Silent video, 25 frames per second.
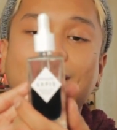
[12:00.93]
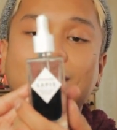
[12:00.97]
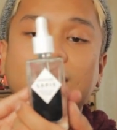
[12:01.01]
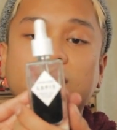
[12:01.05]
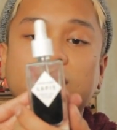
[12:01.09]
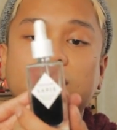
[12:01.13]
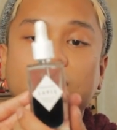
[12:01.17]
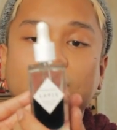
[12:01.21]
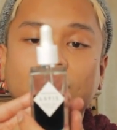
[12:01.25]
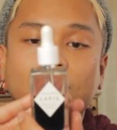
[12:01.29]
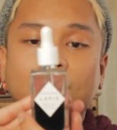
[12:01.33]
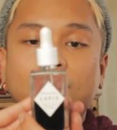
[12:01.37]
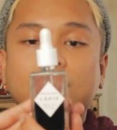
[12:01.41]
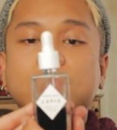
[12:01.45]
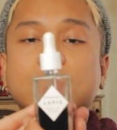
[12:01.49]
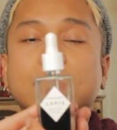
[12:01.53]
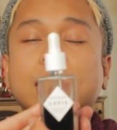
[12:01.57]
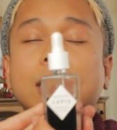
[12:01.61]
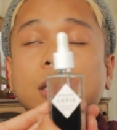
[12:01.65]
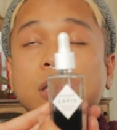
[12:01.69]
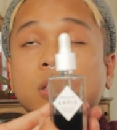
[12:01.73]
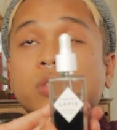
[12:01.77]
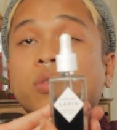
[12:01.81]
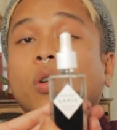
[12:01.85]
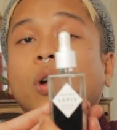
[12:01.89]
anything that
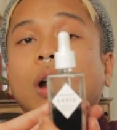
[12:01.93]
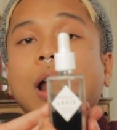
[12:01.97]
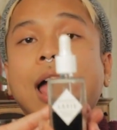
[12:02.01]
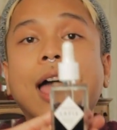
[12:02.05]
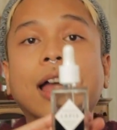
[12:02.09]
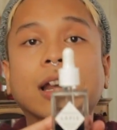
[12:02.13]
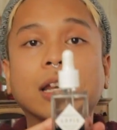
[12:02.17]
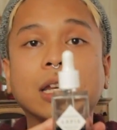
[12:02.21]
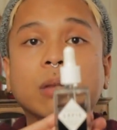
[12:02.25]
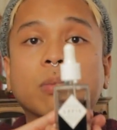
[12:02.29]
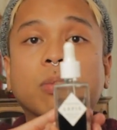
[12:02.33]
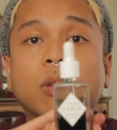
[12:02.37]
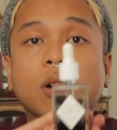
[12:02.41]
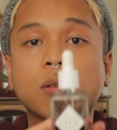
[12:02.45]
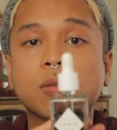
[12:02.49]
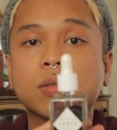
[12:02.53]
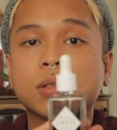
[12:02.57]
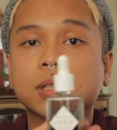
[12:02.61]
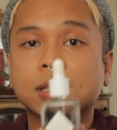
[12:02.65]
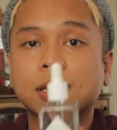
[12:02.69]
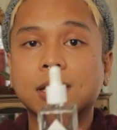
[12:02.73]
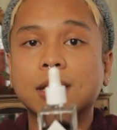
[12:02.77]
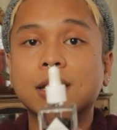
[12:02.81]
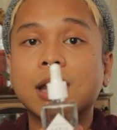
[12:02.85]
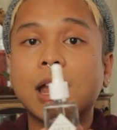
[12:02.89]
is for acne prone
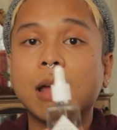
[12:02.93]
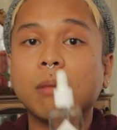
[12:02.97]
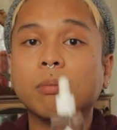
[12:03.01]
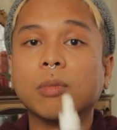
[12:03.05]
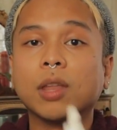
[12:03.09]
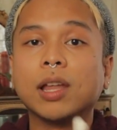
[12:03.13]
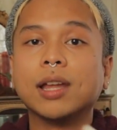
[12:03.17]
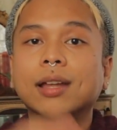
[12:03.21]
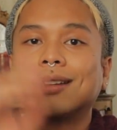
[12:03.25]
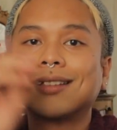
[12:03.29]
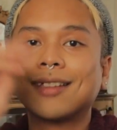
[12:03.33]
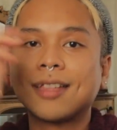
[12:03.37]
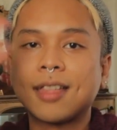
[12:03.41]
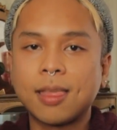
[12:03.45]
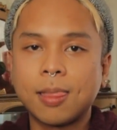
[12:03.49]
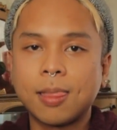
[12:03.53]
skin, I'm like,